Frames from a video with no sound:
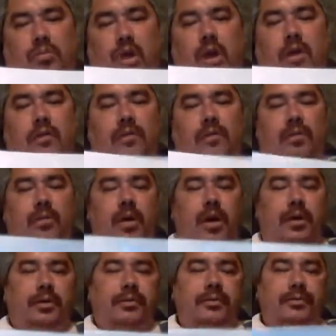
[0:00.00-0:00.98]
Hi
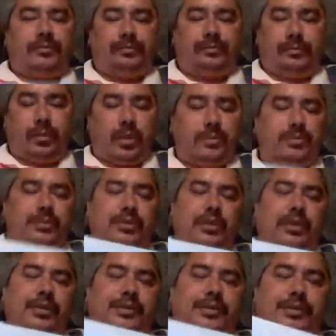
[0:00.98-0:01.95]
everybody, my name is
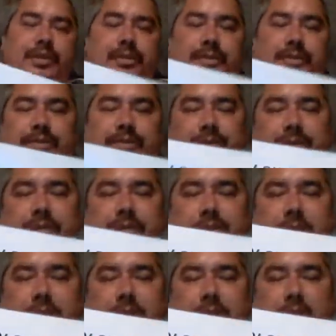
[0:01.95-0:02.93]
Jerry Summers.
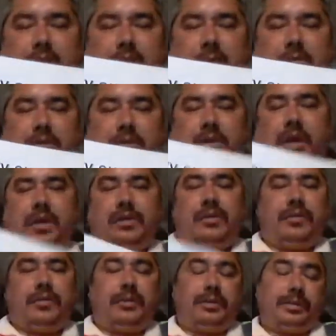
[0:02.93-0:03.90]
I'm trying to
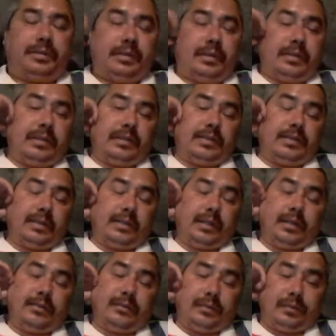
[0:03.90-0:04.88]
go into singing and
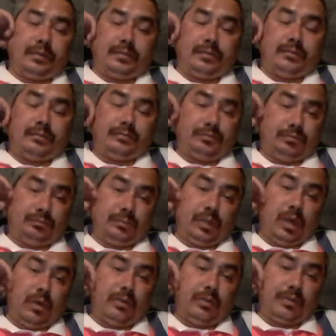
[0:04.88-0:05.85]
stuff, and you
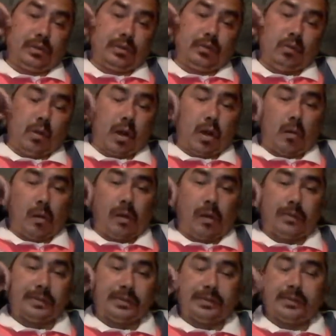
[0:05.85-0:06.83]
know, I was in choir when
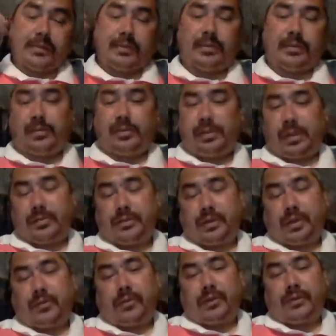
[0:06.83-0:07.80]
I was in school, but I'm
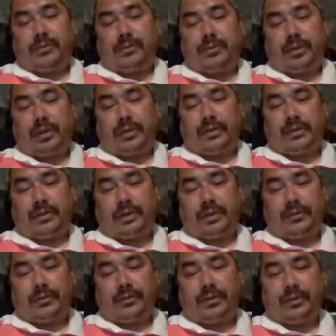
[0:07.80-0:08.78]
trying to raise money and
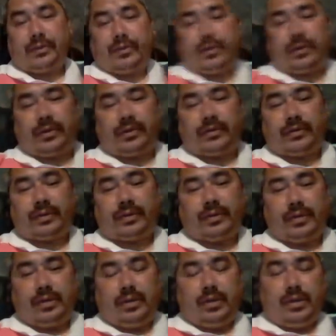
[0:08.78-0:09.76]
stuff to do things,
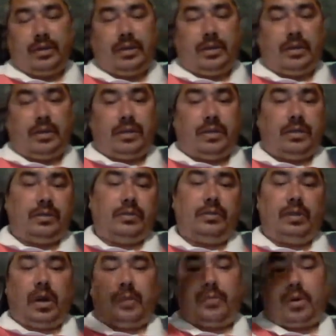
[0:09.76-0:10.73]

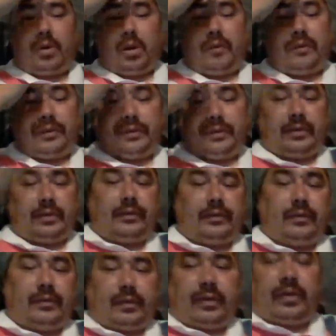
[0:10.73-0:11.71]
do nonprofit
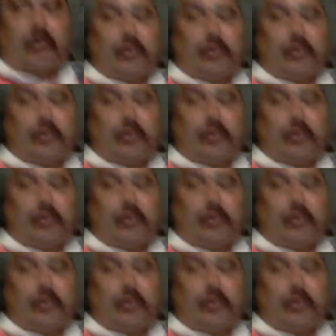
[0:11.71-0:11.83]
stuff. Everything